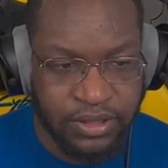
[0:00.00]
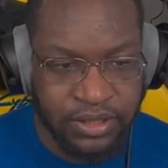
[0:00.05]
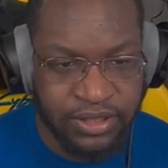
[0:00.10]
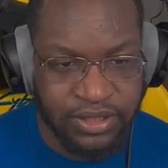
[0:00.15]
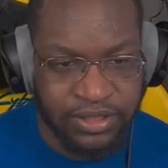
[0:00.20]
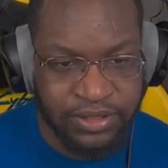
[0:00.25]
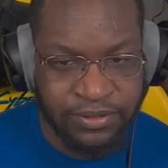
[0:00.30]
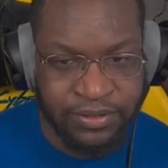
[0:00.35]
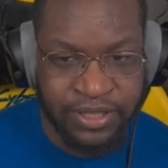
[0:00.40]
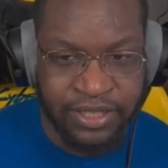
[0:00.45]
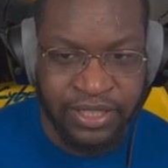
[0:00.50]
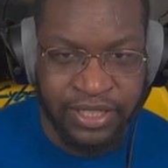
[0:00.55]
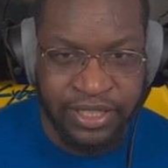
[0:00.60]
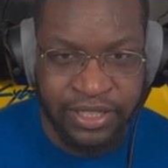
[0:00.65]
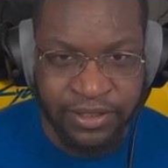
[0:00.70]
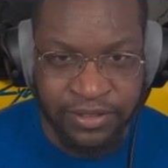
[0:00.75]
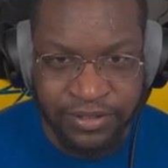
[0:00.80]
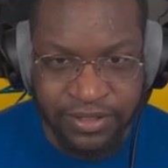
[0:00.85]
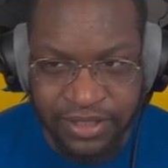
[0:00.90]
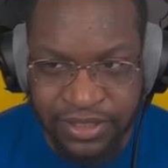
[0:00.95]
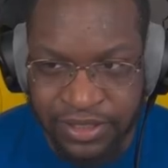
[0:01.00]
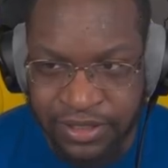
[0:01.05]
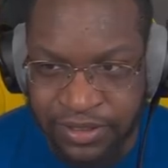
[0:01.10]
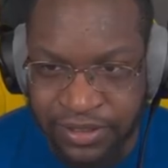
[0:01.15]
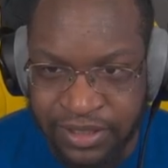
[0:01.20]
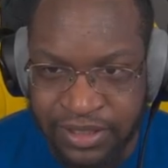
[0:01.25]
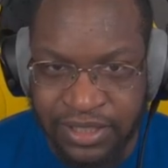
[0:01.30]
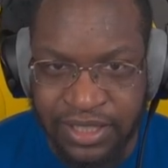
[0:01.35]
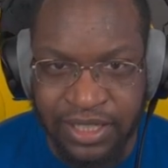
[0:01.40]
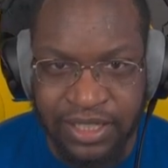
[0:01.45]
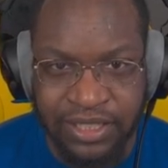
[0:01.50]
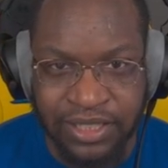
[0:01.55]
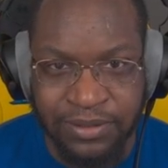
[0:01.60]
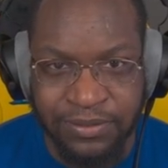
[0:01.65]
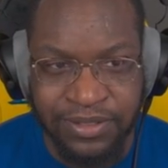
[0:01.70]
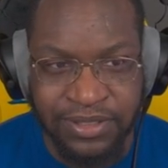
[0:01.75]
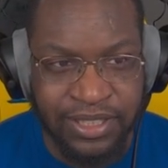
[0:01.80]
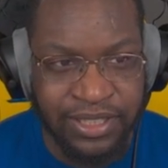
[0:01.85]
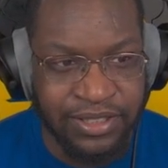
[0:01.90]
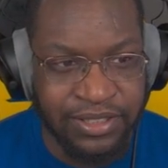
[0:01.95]
Alright, so right now, you know, it kind of
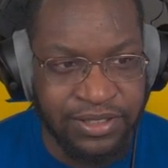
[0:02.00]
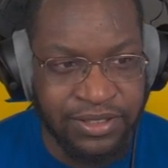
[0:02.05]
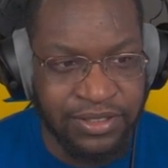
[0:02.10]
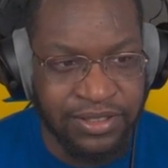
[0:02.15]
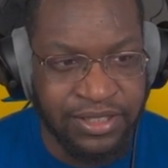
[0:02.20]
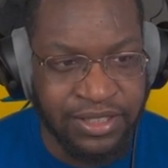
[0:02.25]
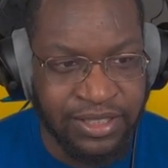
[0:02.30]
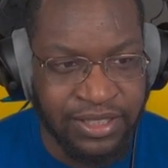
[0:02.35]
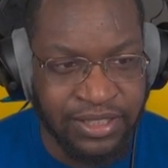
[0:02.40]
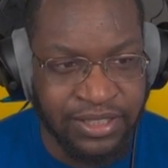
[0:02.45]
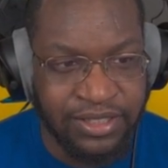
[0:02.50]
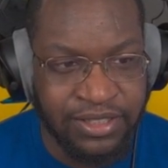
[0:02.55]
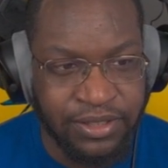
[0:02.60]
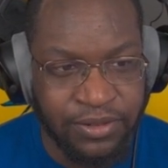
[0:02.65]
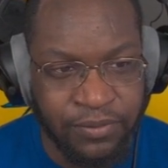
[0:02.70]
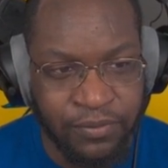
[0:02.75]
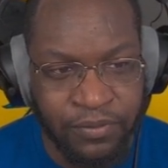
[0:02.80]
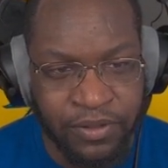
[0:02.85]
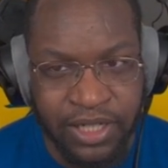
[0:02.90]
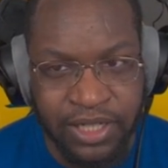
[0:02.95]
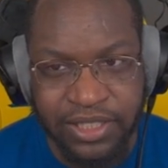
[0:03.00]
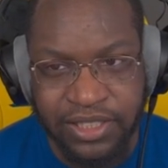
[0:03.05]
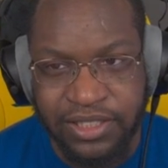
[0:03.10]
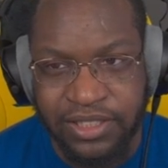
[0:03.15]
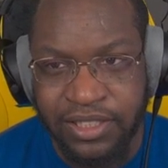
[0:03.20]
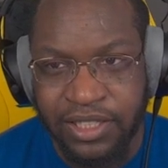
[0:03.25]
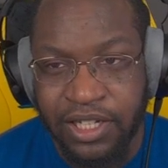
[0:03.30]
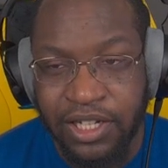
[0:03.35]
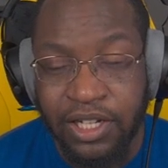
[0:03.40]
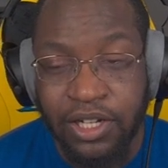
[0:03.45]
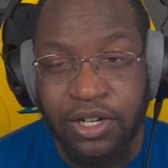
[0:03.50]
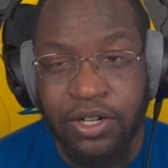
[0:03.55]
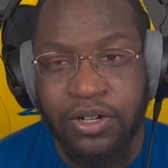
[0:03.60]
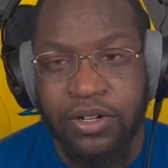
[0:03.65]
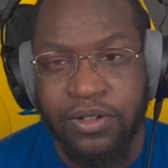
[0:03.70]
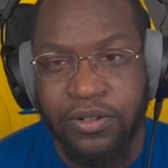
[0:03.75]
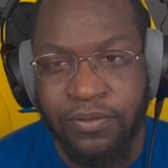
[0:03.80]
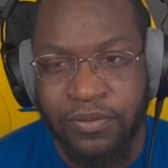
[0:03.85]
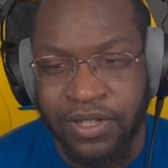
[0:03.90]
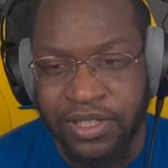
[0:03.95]
comes down to this. Rush
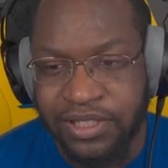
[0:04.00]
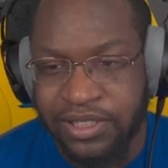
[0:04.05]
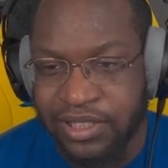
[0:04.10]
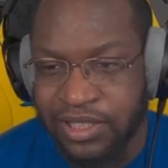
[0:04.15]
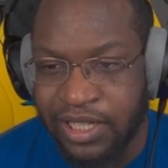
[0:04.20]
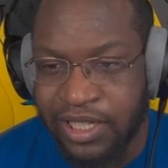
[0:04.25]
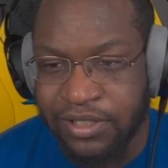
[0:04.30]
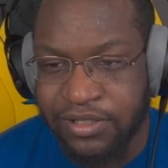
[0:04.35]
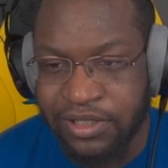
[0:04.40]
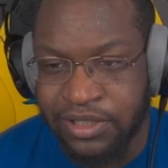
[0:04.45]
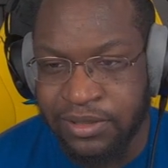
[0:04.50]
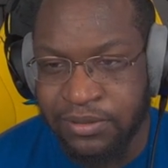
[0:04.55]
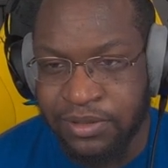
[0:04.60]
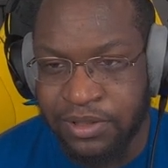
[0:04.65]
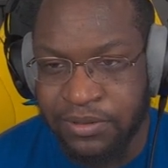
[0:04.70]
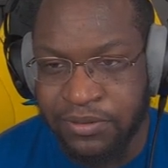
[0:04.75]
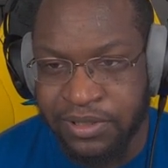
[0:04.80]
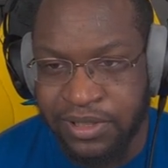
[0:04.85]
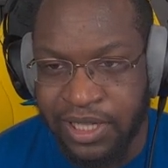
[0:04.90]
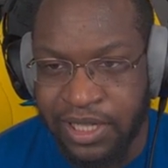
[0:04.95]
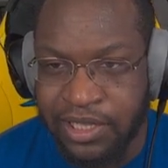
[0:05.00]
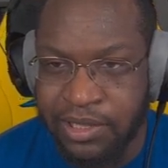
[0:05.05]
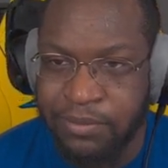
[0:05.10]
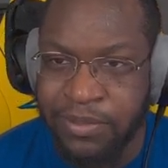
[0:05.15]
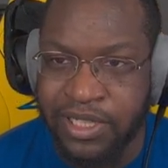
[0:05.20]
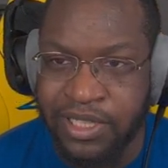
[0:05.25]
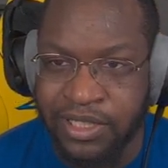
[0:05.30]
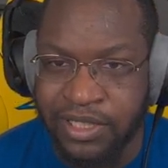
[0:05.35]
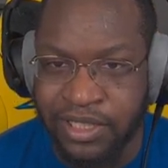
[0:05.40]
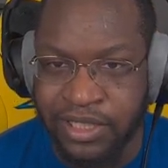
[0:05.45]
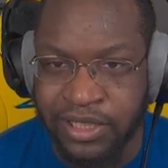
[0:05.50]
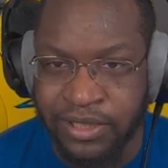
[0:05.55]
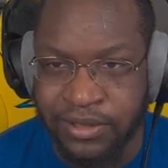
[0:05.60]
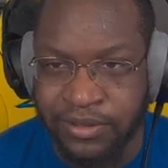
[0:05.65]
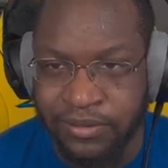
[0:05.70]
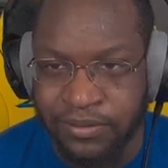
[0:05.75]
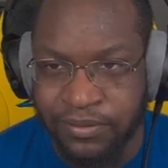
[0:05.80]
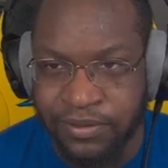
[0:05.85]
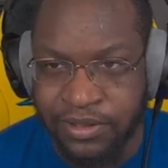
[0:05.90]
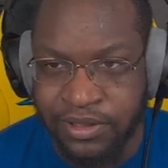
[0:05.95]
allows them to attack immediately,
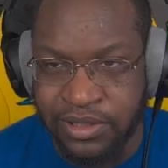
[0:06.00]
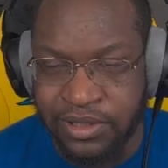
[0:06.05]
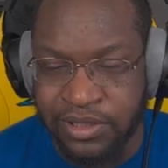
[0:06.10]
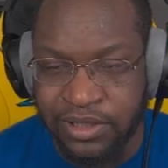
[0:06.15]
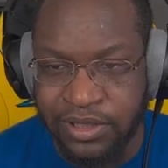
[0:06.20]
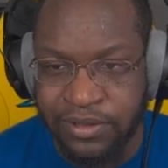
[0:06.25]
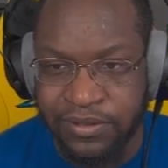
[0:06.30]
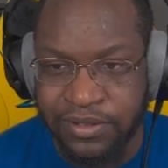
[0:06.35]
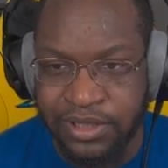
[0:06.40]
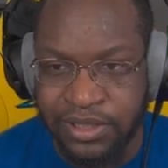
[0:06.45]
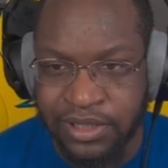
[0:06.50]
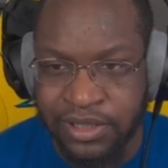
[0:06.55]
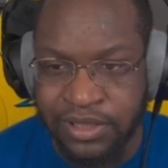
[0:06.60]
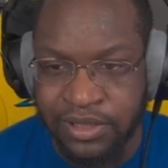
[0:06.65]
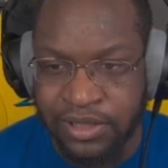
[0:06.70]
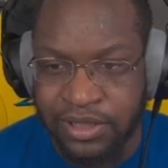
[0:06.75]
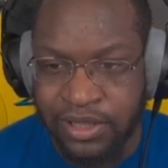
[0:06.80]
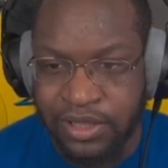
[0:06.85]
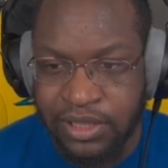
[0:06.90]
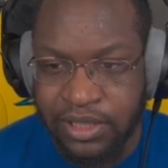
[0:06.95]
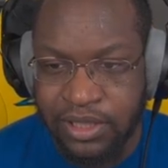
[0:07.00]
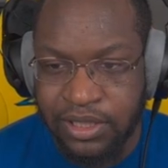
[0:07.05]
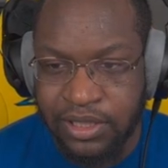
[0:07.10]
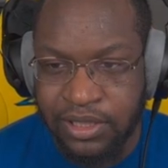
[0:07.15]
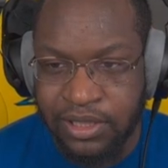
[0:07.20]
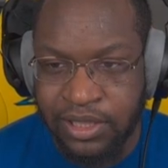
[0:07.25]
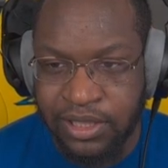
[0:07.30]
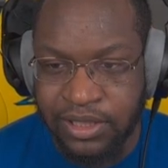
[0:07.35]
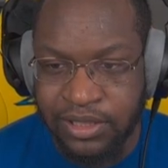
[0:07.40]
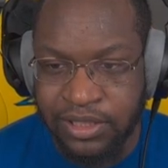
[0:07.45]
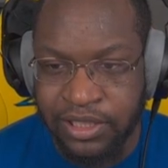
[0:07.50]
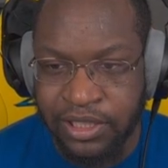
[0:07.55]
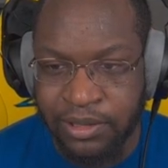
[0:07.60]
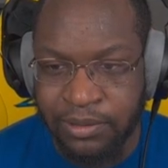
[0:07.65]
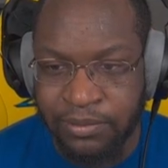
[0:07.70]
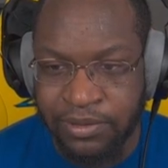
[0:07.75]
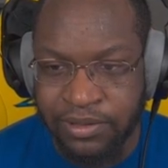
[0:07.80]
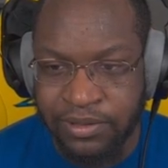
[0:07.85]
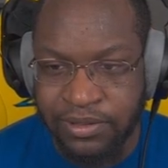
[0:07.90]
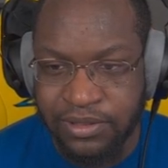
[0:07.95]
which is obviously not
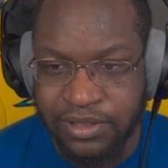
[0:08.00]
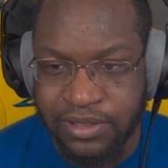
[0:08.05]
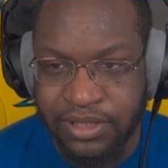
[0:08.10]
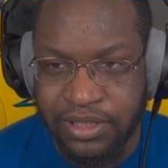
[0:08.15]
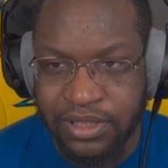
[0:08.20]
terrible.